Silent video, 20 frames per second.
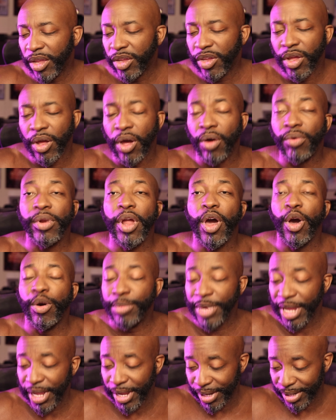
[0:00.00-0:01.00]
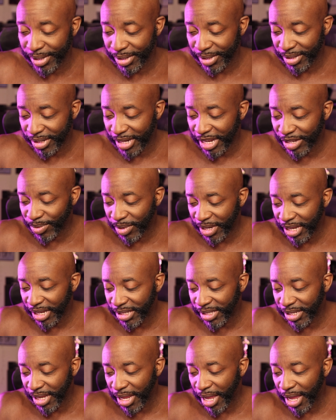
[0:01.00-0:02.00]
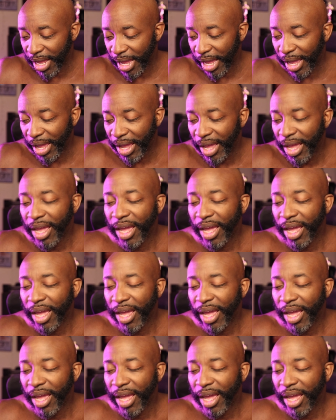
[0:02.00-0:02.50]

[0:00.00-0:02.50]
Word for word: don't know me. That's what Keith said.